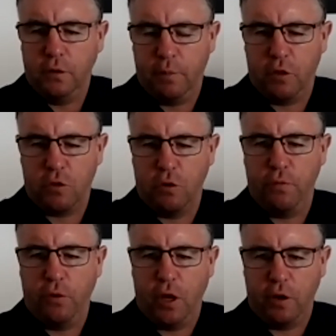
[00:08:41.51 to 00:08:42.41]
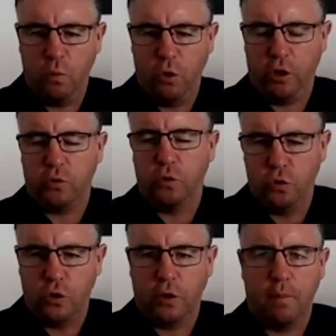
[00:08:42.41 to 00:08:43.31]
But there's an awful lot of work or
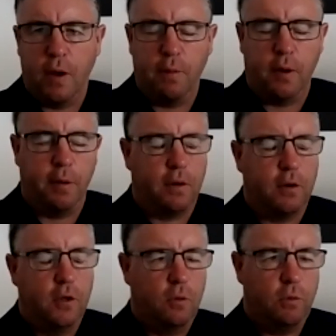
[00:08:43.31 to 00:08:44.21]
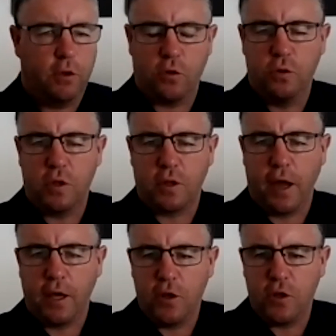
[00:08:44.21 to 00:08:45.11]
talk at the moment about what's called
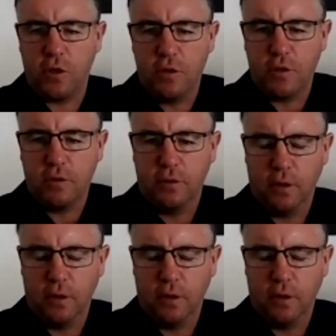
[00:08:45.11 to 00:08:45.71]
staycations,